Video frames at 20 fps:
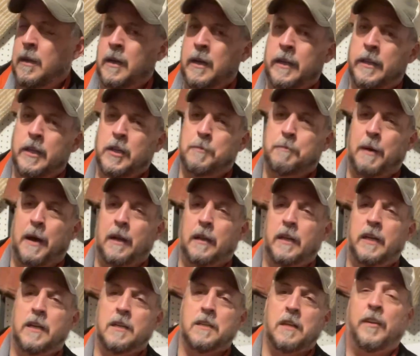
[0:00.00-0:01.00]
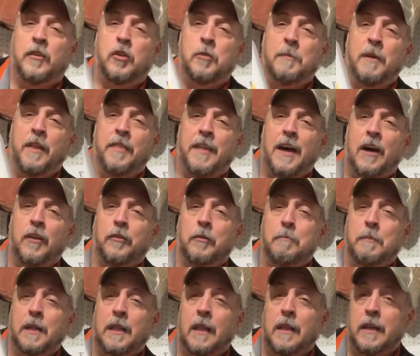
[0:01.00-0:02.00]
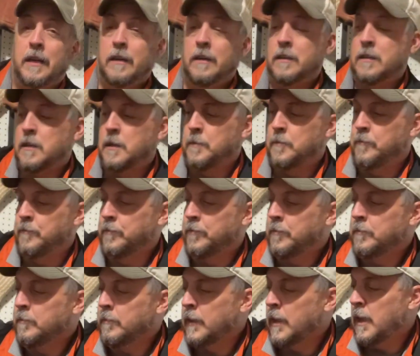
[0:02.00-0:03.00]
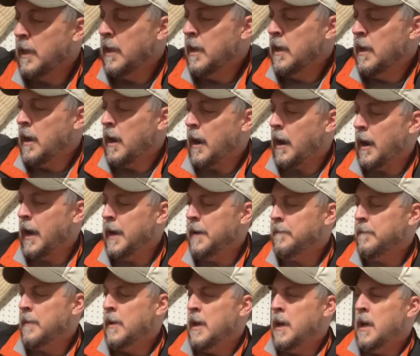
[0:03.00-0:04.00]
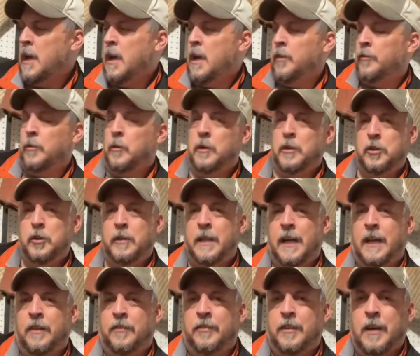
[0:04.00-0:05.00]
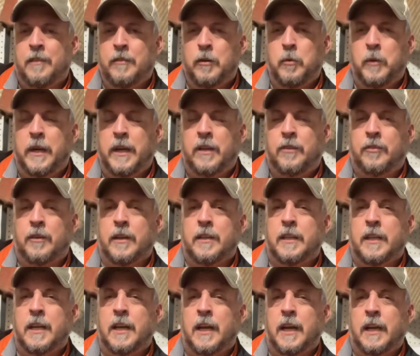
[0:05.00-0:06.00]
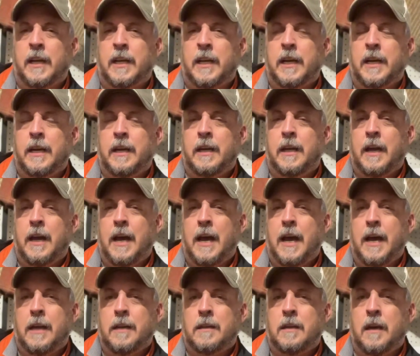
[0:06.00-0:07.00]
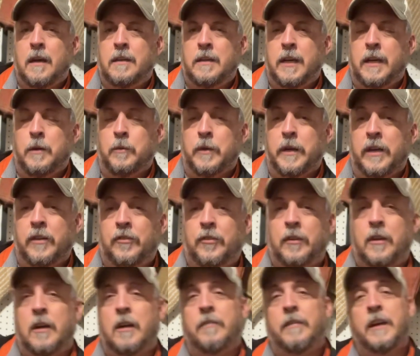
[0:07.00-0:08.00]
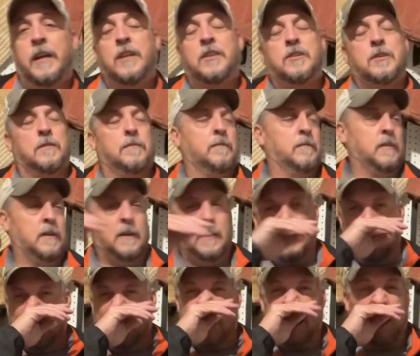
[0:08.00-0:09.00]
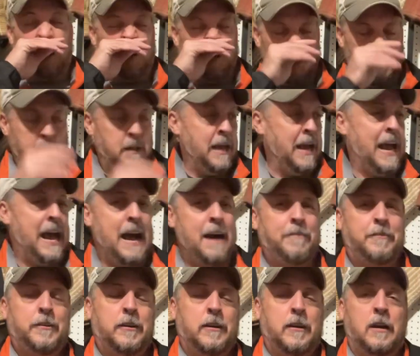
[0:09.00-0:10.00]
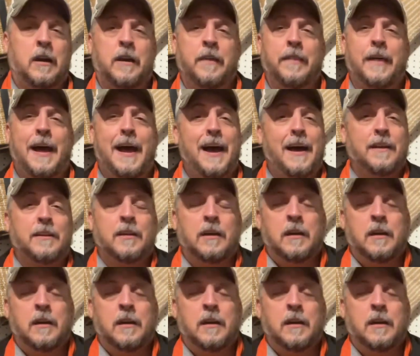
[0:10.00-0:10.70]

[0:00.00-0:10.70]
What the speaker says: this bottle here is 1,000 milliliters. All right, so we'll do that at 7 weeks and then again at 10 weeks of age. Now, after that,